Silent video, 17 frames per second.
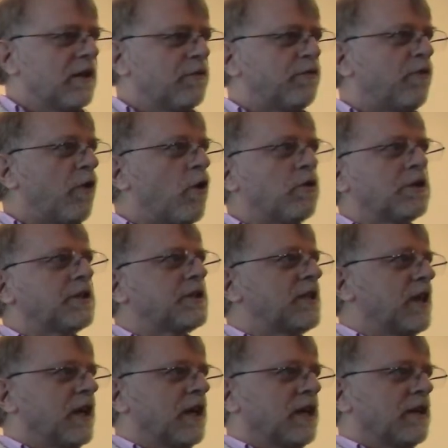
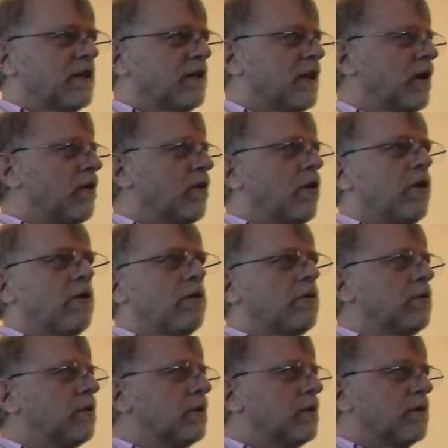focusing their
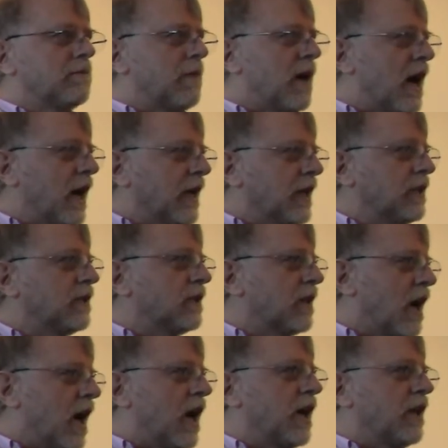whole mind
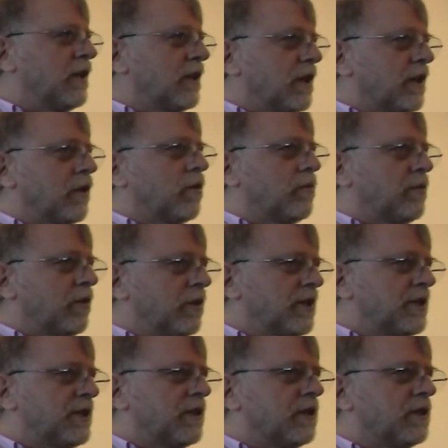on the other
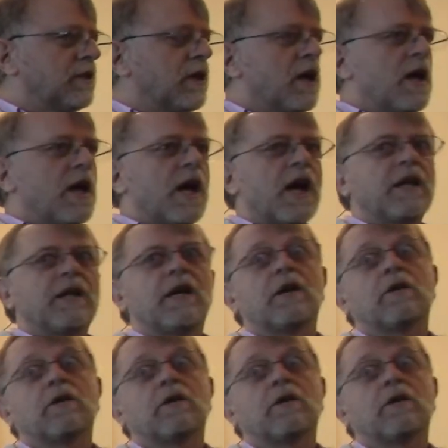person, and then